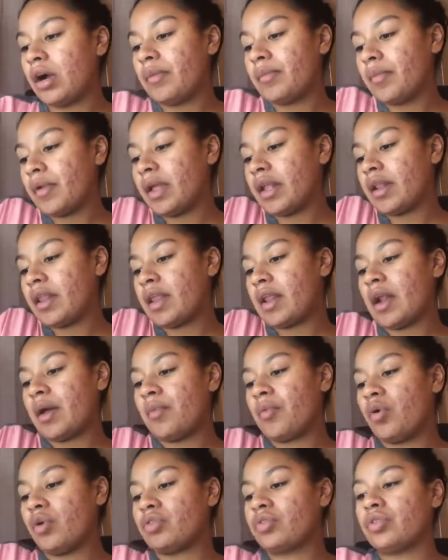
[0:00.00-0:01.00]
And then I'm
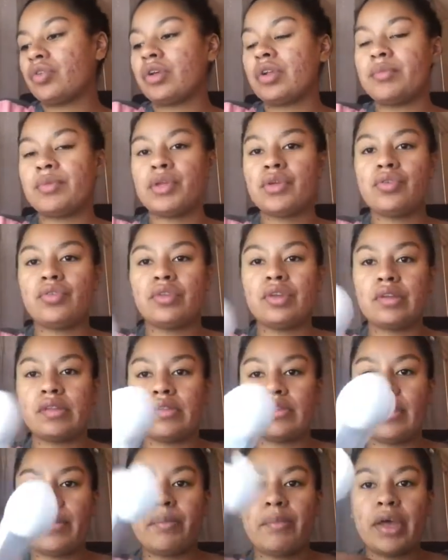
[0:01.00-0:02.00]
also going to be using
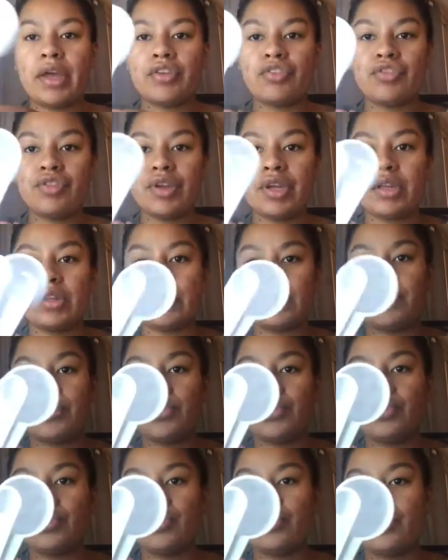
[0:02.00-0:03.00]
some measuring
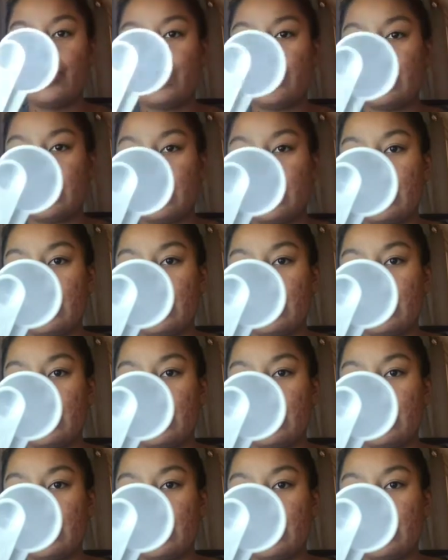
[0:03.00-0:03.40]
spoons.